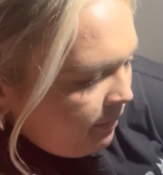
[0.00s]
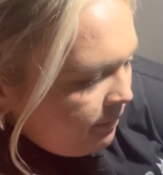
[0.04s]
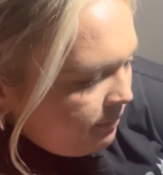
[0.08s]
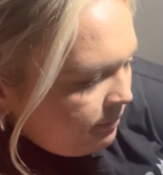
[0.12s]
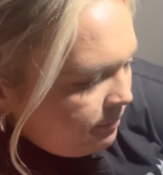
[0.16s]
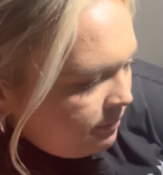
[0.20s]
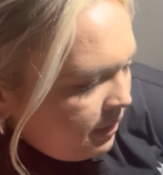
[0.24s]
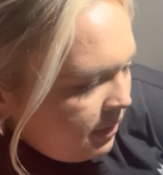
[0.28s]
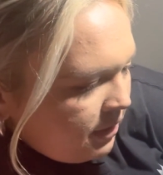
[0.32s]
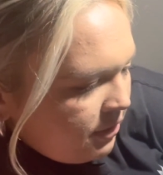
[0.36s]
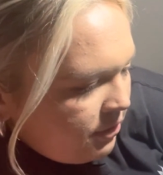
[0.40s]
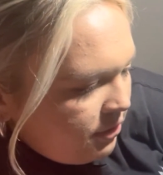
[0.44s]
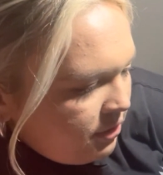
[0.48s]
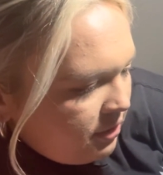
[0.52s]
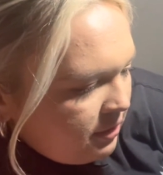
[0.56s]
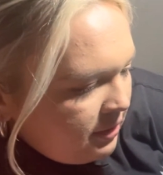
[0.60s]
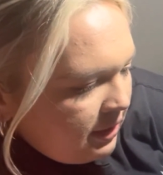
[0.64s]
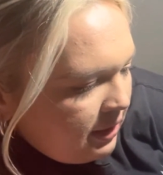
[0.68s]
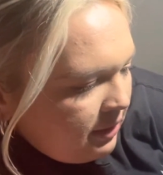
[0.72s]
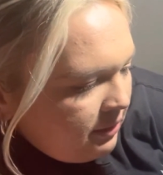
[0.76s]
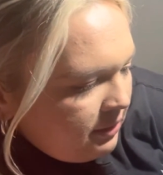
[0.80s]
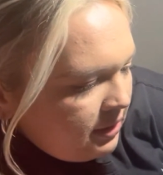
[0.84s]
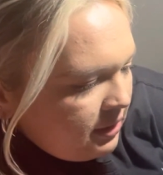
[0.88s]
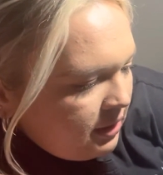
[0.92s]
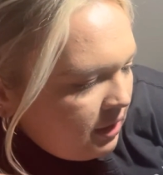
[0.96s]
And it shows
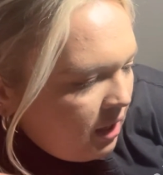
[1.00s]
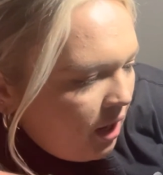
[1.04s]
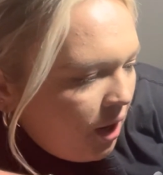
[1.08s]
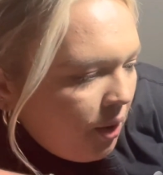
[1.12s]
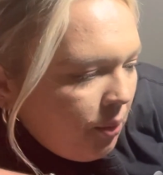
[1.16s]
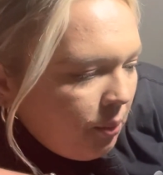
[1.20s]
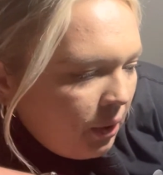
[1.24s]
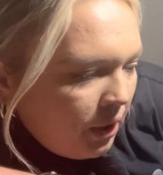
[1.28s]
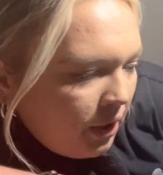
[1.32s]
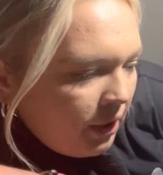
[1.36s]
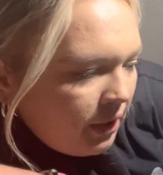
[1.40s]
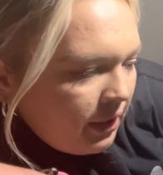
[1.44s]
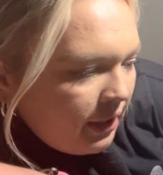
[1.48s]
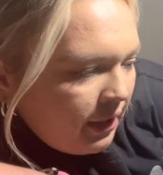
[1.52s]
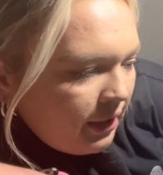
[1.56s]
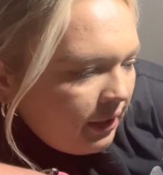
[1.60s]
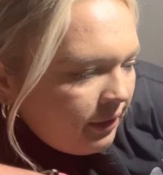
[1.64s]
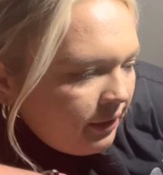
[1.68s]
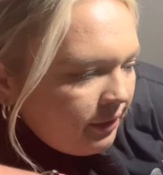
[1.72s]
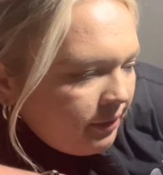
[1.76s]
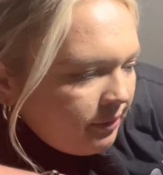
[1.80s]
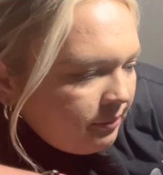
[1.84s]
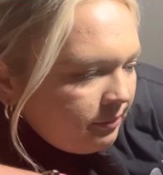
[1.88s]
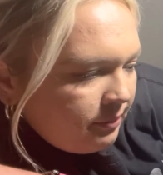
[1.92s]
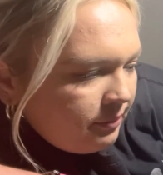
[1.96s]
how it's not working
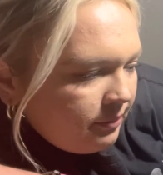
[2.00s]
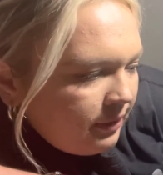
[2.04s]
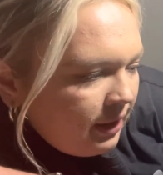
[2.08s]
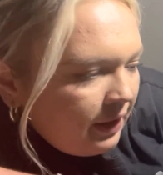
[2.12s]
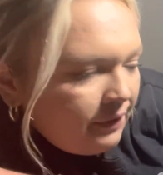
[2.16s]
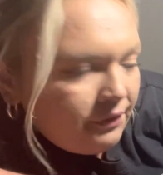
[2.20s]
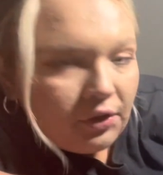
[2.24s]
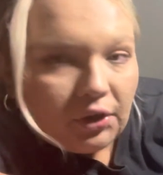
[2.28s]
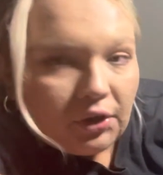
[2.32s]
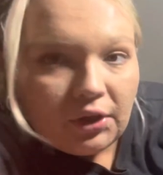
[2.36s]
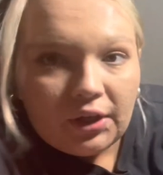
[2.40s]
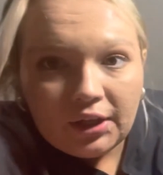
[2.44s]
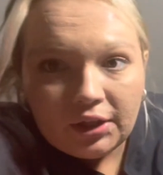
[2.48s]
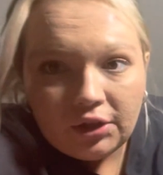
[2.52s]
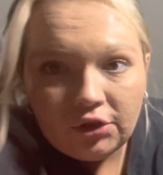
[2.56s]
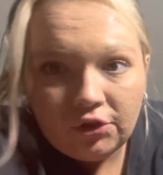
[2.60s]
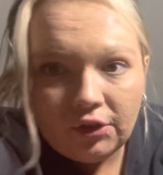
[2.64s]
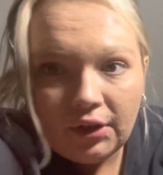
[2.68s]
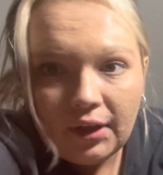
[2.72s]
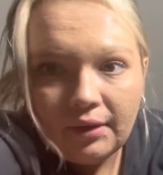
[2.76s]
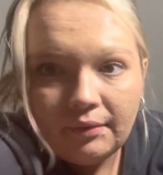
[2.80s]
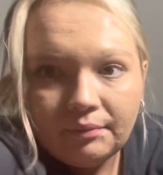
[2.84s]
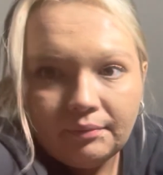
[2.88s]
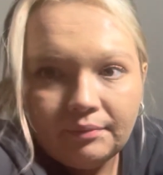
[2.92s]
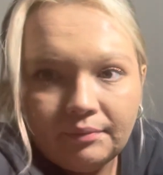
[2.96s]
after an injury.